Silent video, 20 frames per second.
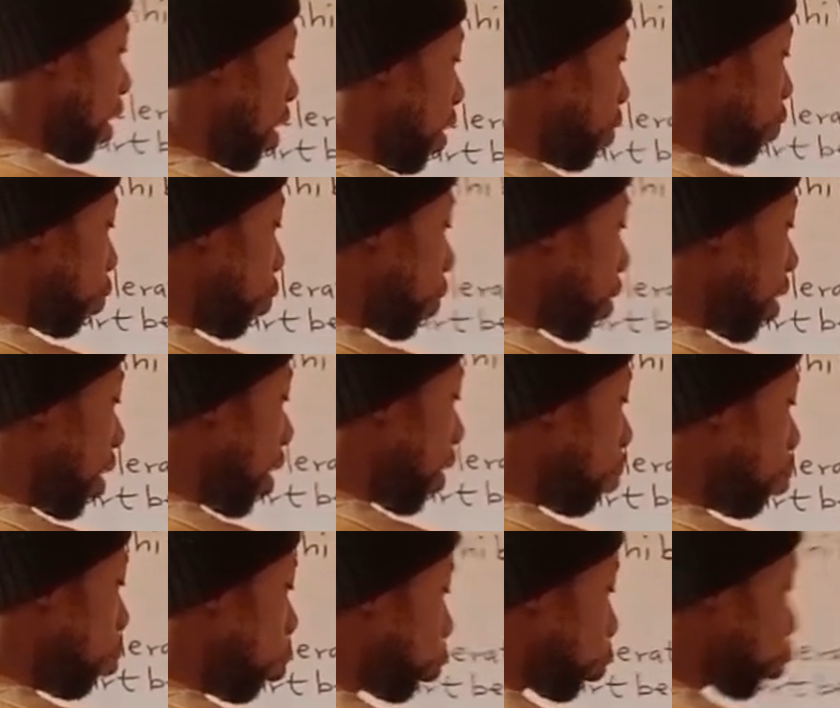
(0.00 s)
and
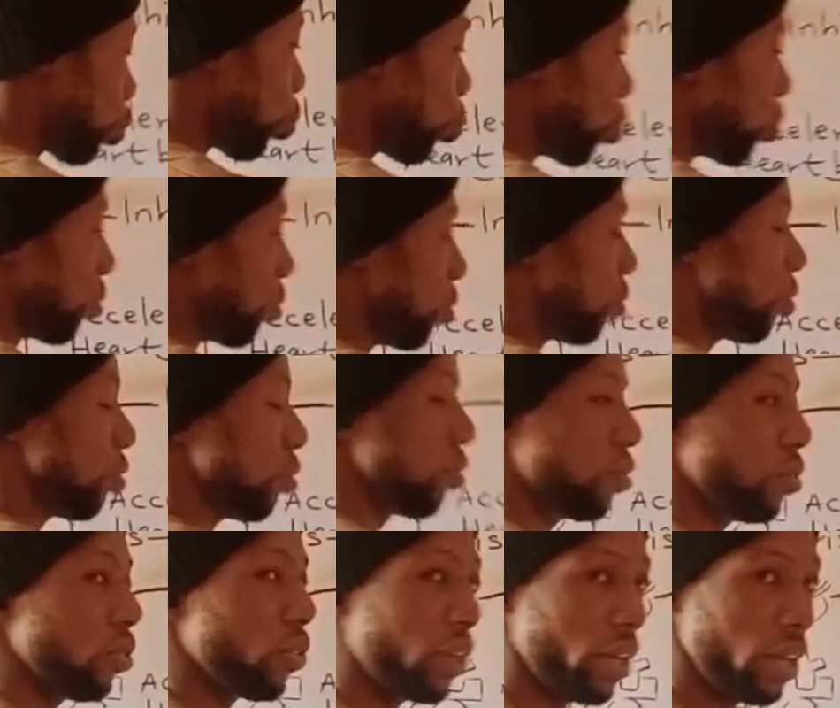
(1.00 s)
urinary muscle.
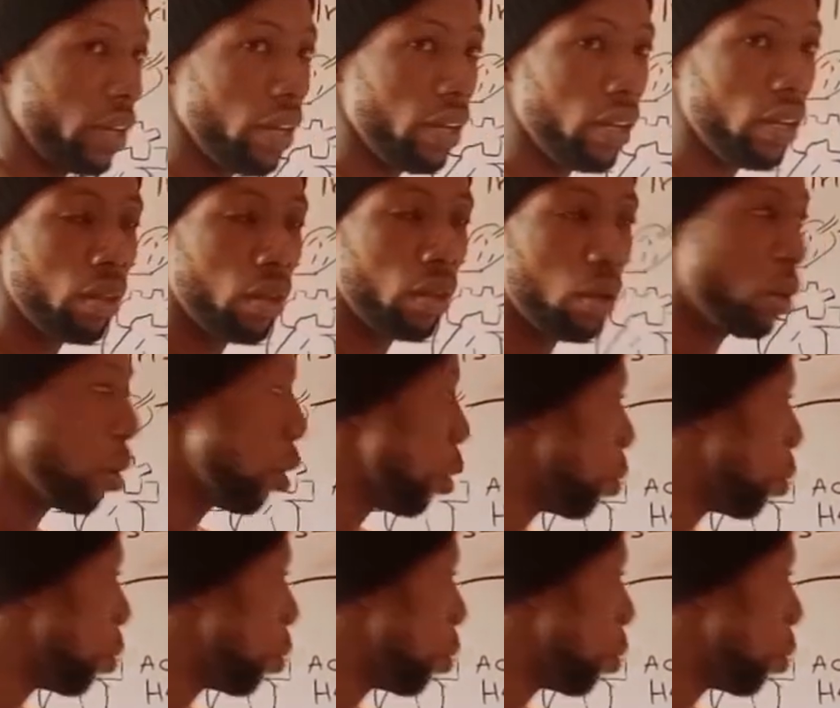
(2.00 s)
Okay,